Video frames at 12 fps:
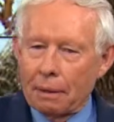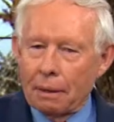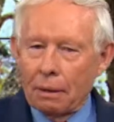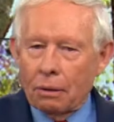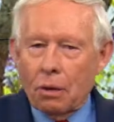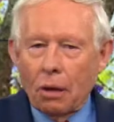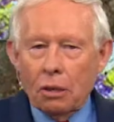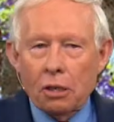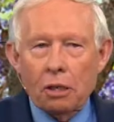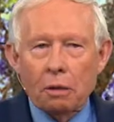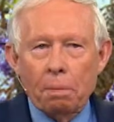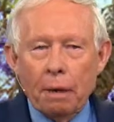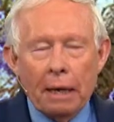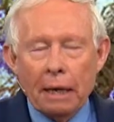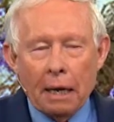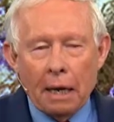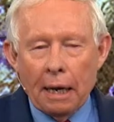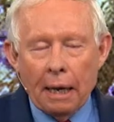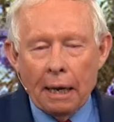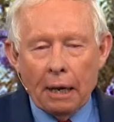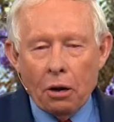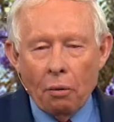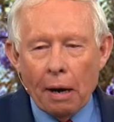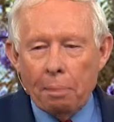Of course, the politically
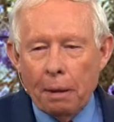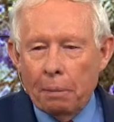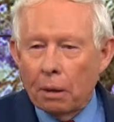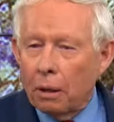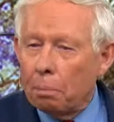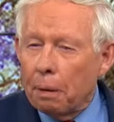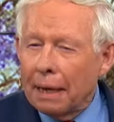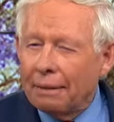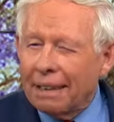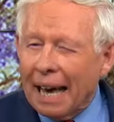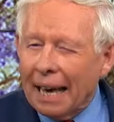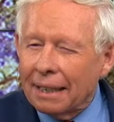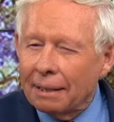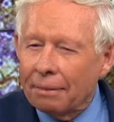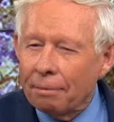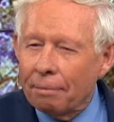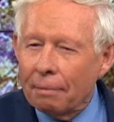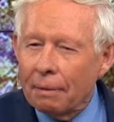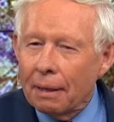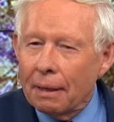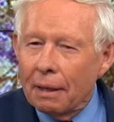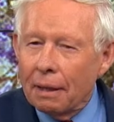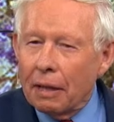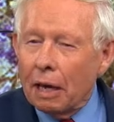correct people don't believe that.
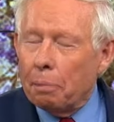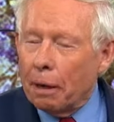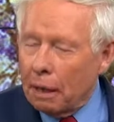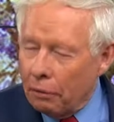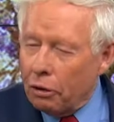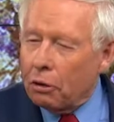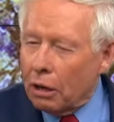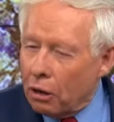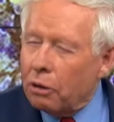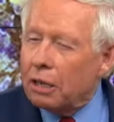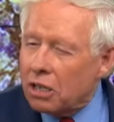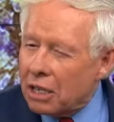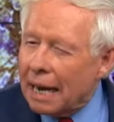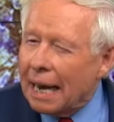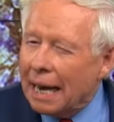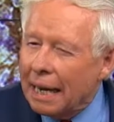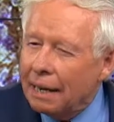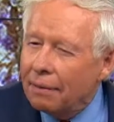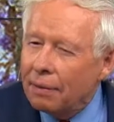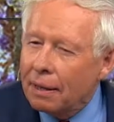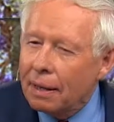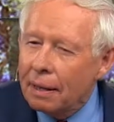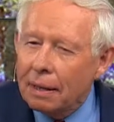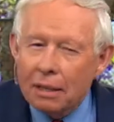They believe you can only say
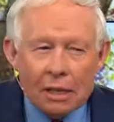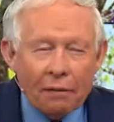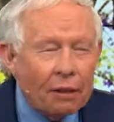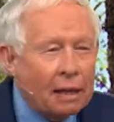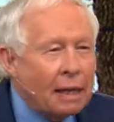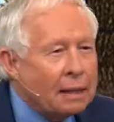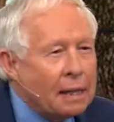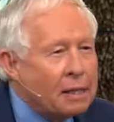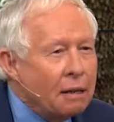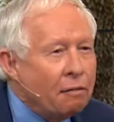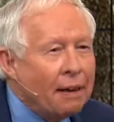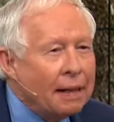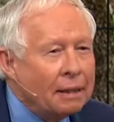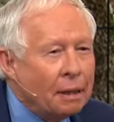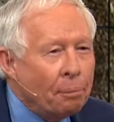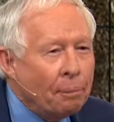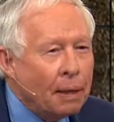something that doesn't offend them.